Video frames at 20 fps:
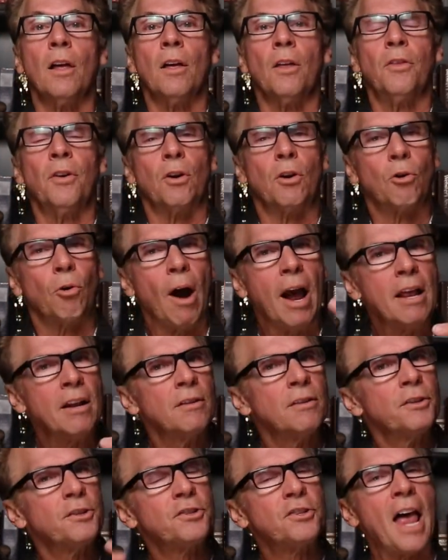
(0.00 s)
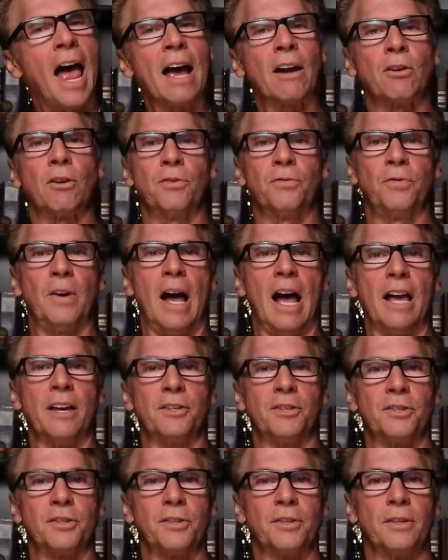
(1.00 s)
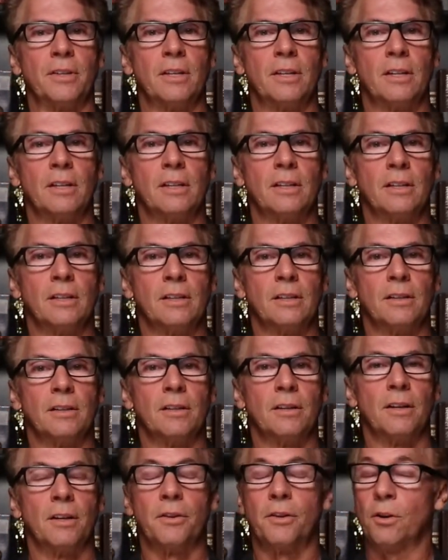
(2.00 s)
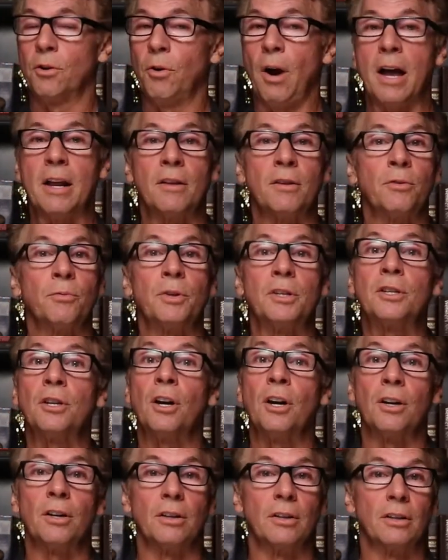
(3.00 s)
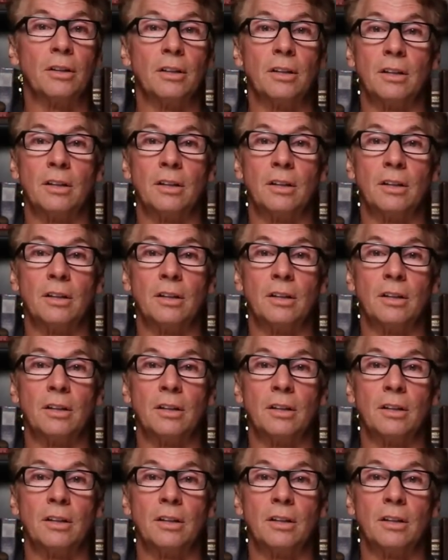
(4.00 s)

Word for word: The greater the sacrifice, the greater the return.